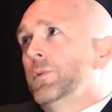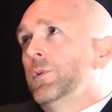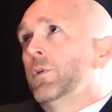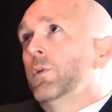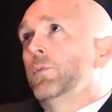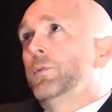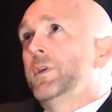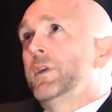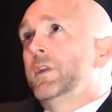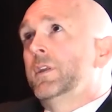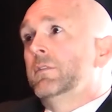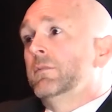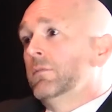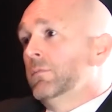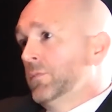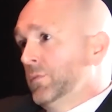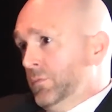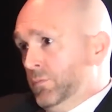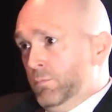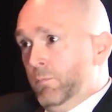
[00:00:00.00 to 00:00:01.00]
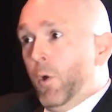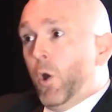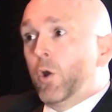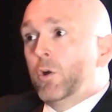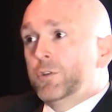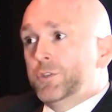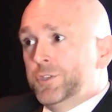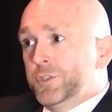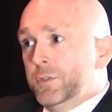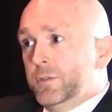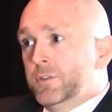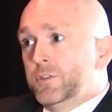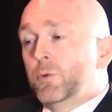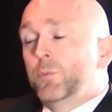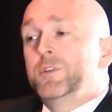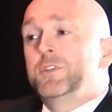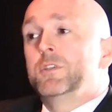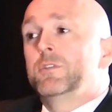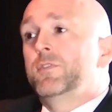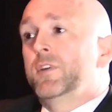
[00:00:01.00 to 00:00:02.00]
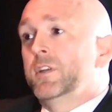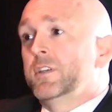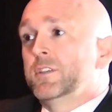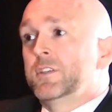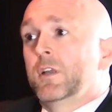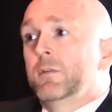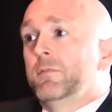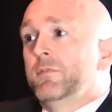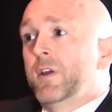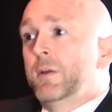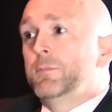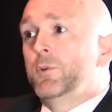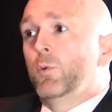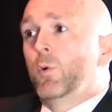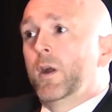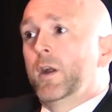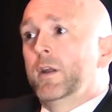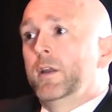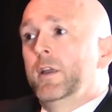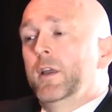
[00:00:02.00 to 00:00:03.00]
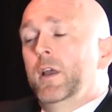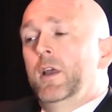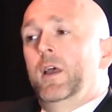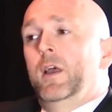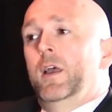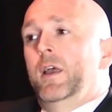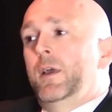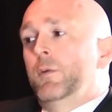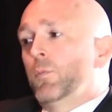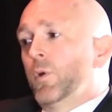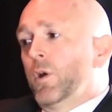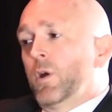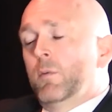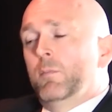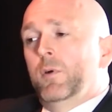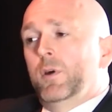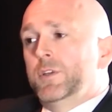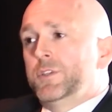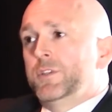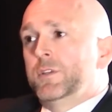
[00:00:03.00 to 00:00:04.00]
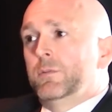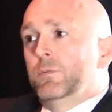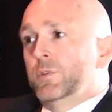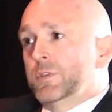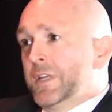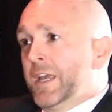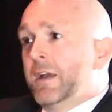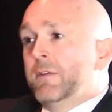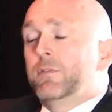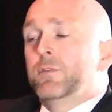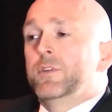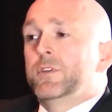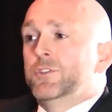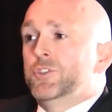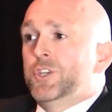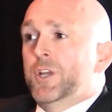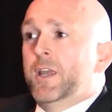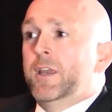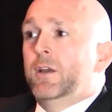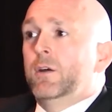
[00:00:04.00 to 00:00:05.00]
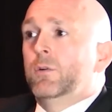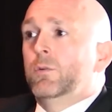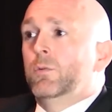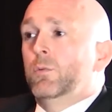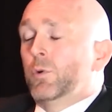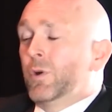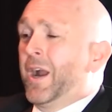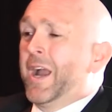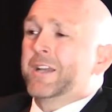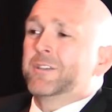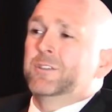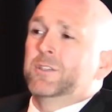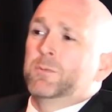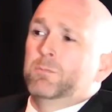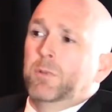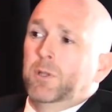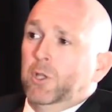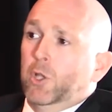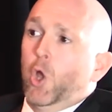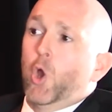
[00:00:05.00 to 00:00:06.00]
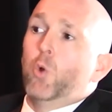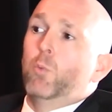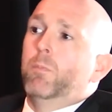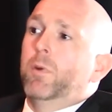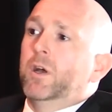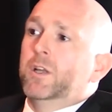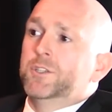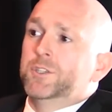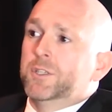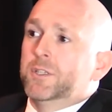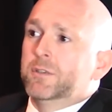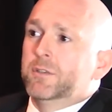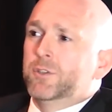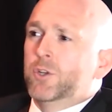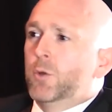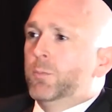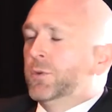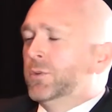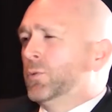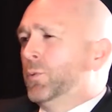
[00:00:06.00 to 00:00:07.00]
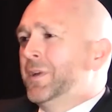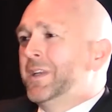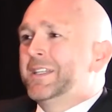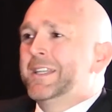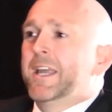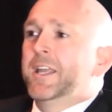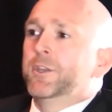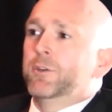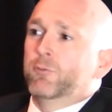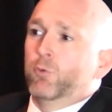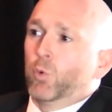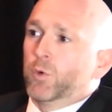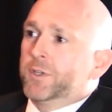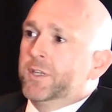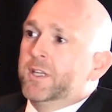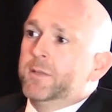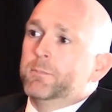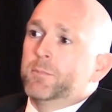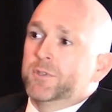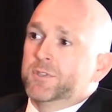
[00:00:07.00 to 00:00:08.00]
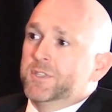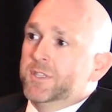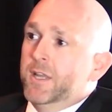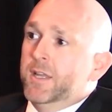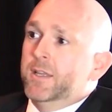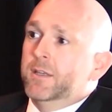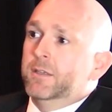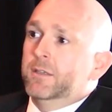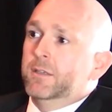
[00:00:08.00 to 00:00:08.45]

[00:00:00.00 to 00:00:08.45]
are we in? March. So we just finished up February. And where our budget was at for the jail, we're actually below budget, between 10 to 14%.